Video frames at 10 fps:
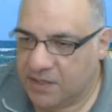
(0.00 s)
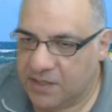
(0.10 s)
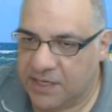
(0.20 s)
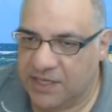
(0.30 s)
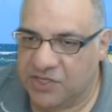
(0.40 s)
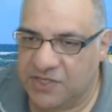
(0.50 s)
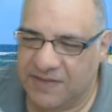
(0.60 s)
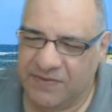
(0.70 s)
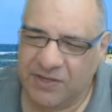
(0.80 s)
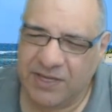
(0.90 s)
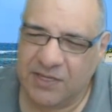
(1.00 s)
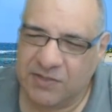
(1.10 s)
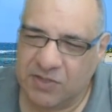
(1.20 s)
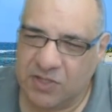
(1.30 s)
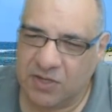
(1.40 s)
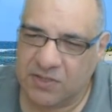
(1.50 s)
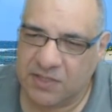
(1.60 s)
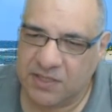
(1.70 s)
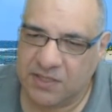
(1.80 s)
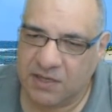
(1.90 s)
King g7 going into a
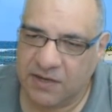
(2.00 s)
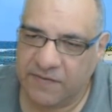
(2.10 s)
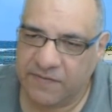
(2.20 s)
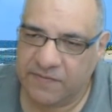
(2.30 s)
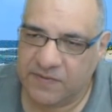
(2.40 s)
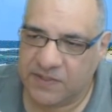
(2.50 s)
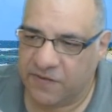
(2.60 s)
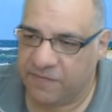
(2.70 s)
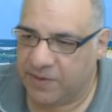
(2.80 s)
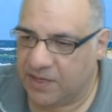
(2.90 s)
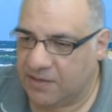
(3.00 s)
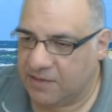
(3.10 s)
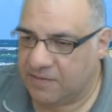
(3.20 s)
nasty kind of self pin.